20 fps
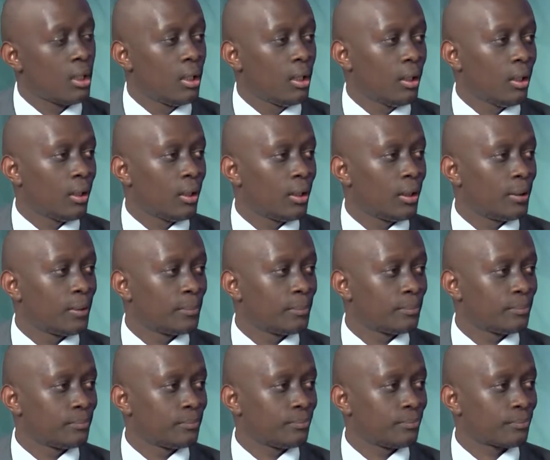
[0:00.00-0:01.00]

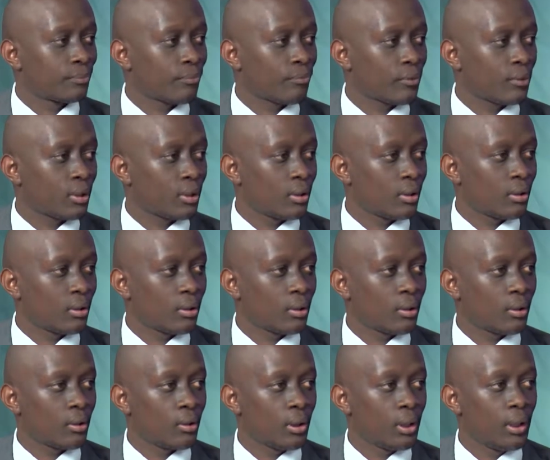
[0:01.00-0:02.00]
Um,
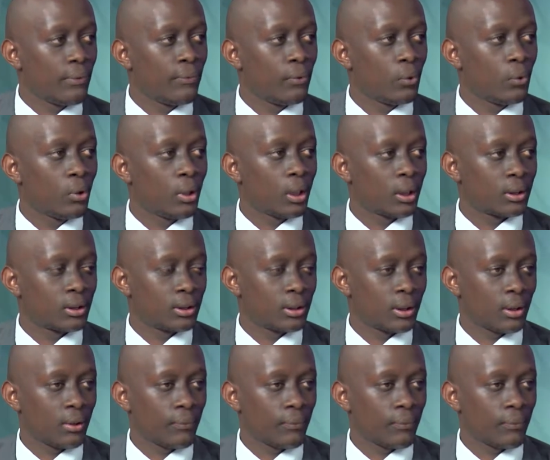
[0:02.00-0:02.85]
if you look at,